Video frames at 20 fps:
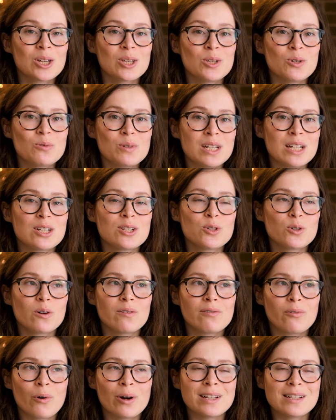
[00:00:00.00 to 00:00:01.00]
you need to
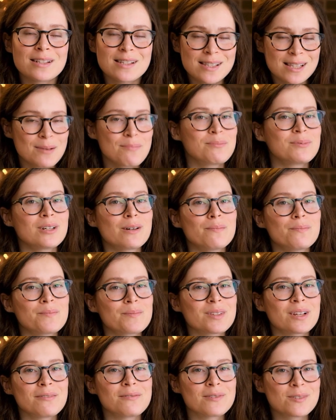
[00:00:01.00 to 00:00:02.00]
avoid
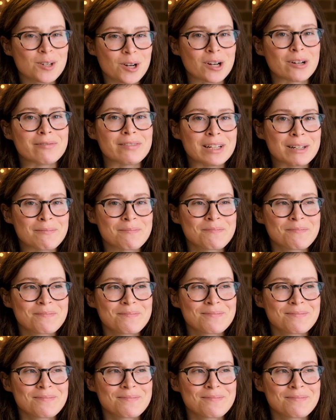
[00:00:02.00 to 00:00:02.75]
symptoms of scurvy.